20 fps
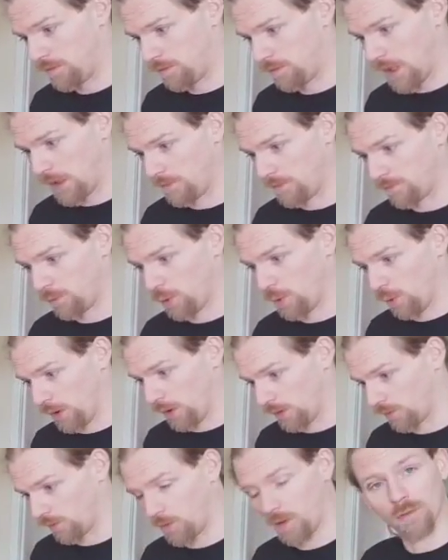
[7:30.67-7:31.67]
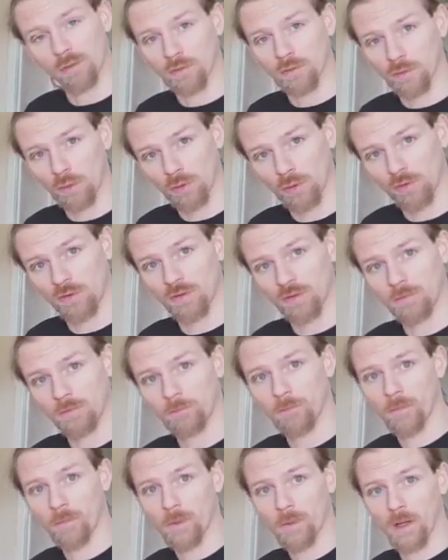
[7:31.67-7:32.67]
Dave Rawlings longswords
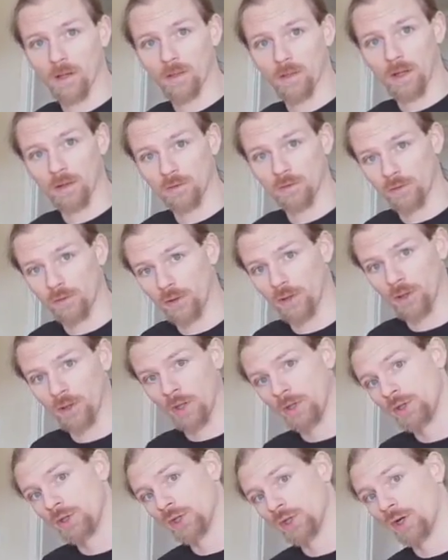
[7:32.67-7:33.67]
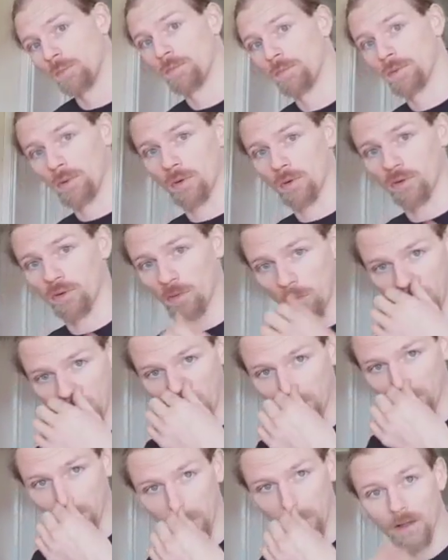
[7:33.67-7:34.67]
and things through Night Shop or somewhere
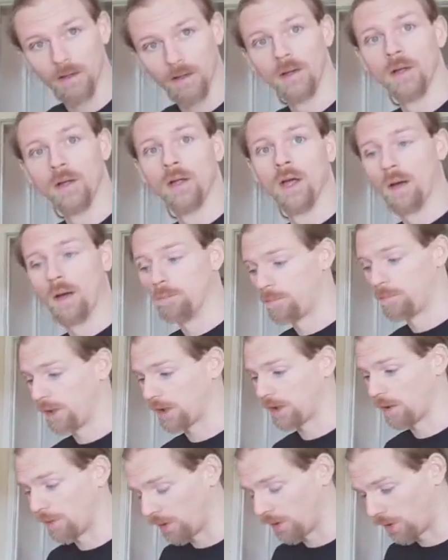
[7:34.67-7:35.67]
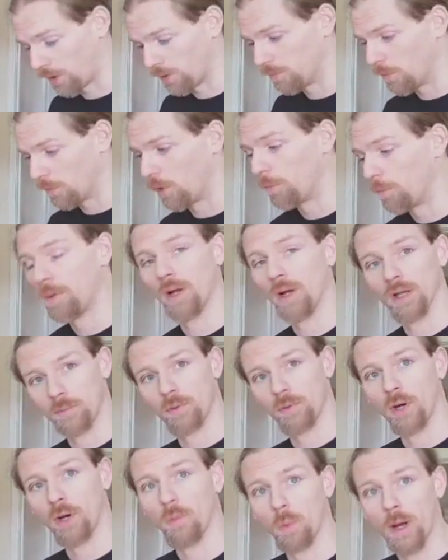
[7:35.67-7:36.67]
like that, and pick up a load more
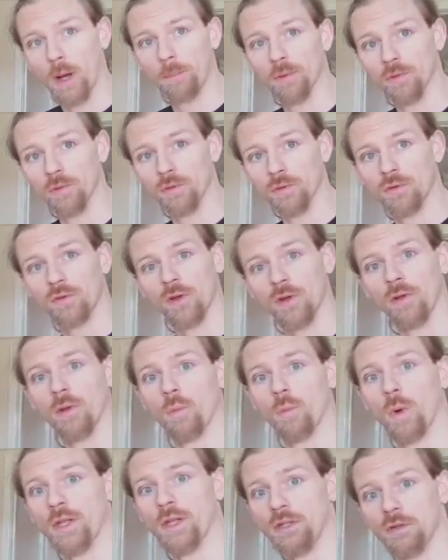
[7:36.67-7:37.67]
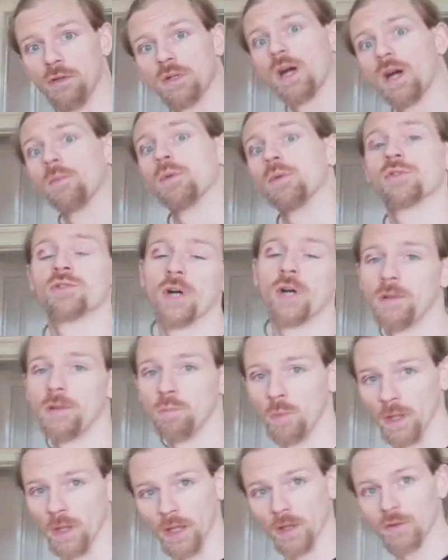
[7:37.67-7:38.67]
polyprop weapons so that when you come to train
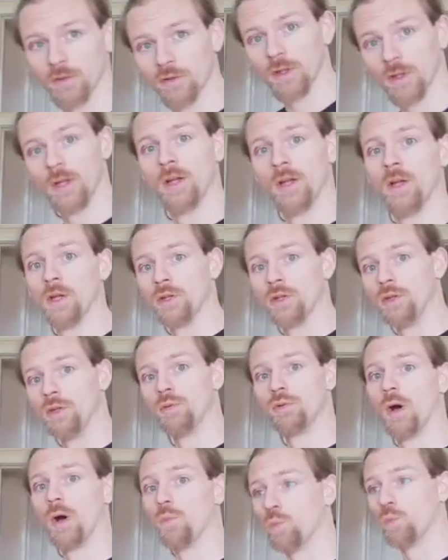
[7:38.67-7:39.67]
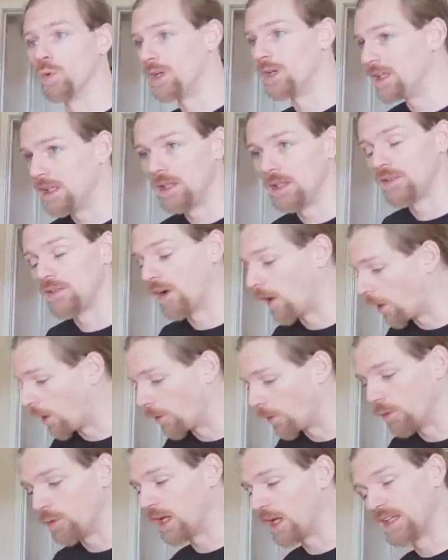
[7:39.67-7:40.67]
with us, you don't need to
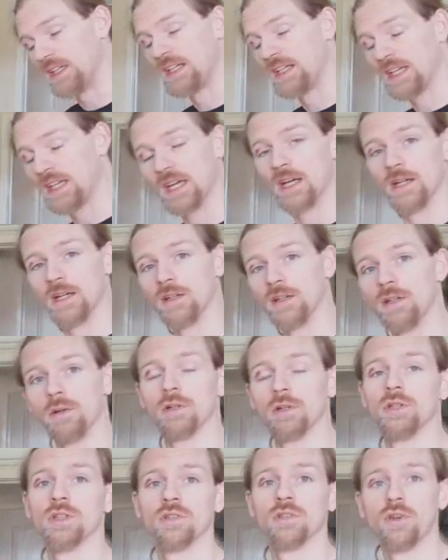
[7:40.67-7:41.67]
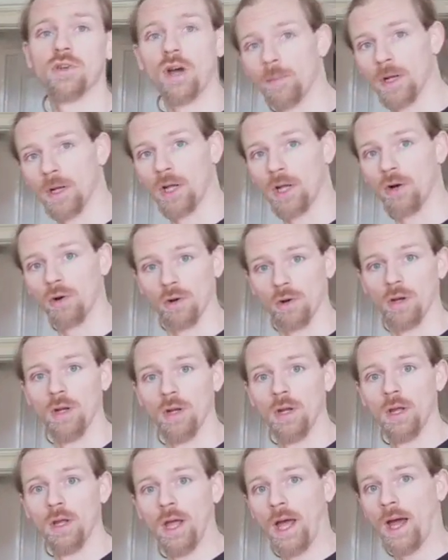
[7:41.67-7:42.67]
own any kit. You can just come along
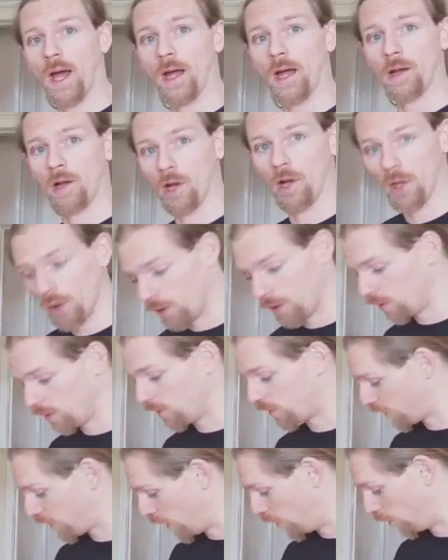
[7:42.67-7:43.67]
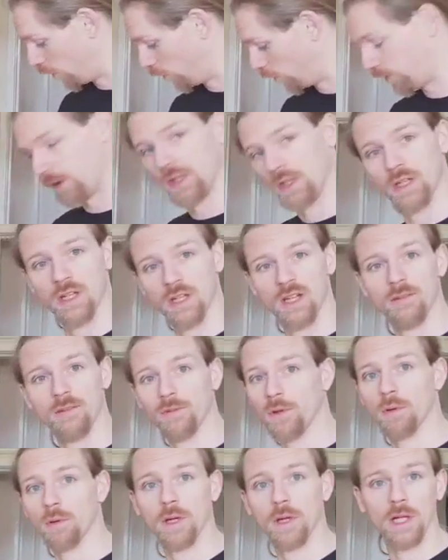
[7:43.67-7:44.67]
and learn the skills that you need
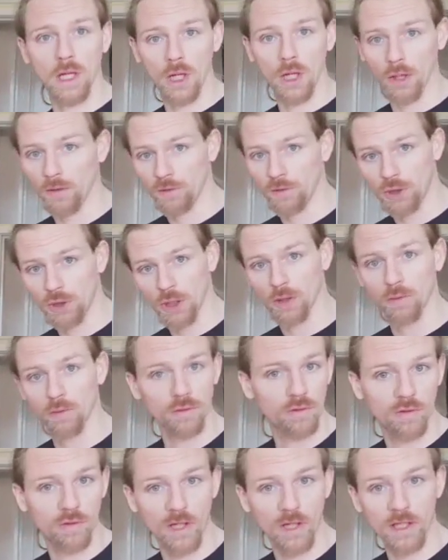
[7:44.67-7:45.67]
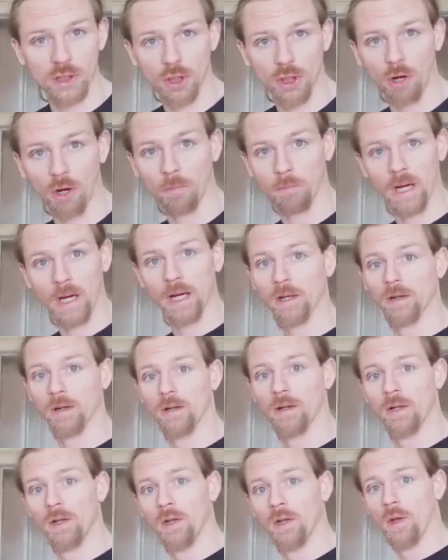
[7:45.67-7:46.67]
for doing live shows and stage combat
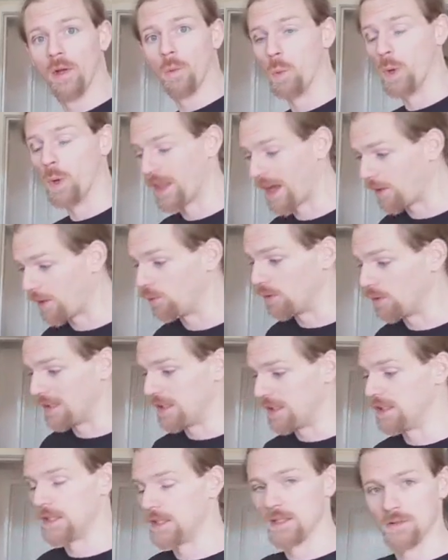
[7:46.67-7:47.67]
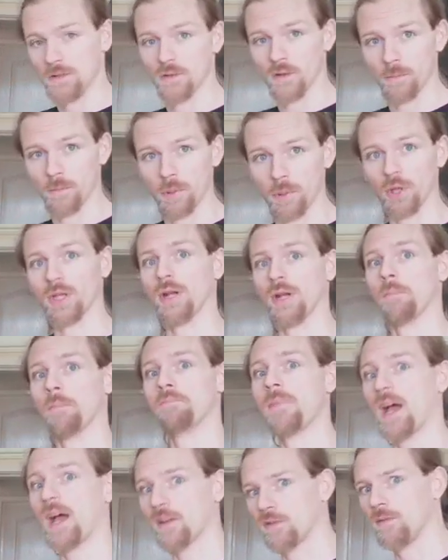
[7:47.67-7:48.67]
without needing to put in a
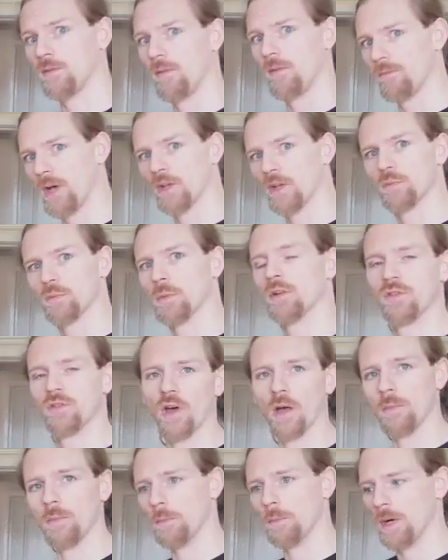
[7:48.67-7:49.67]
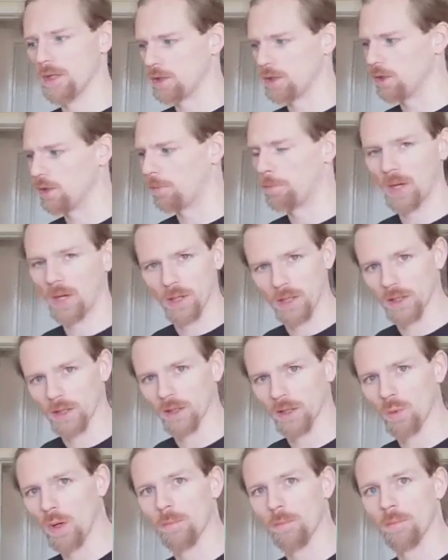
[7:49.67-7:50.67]
massive investment of time and money on buying
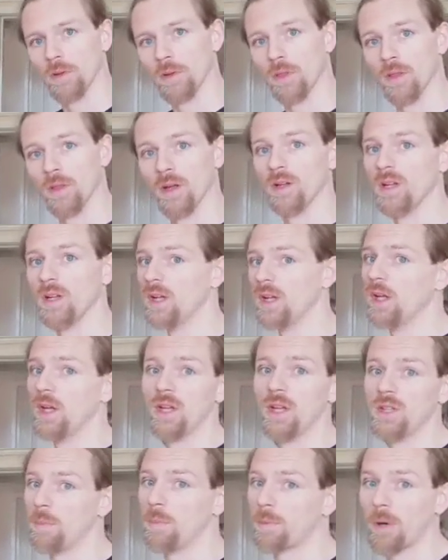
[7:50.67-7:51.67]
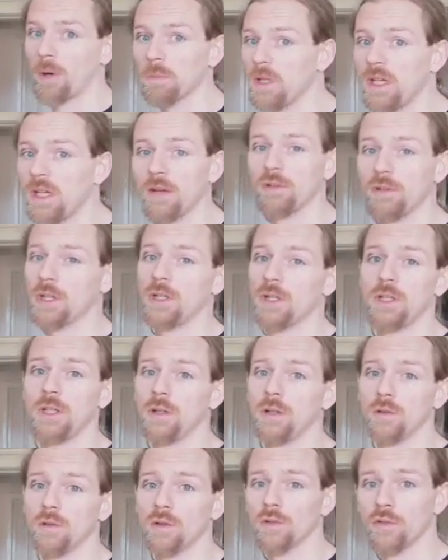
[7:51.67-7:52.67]
equipment that you're probably never going to
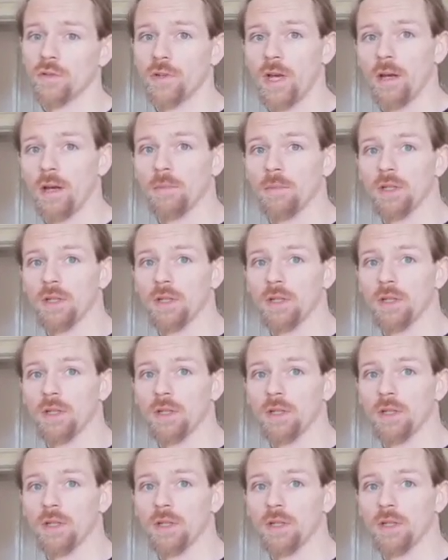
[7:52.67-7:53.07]
use on set.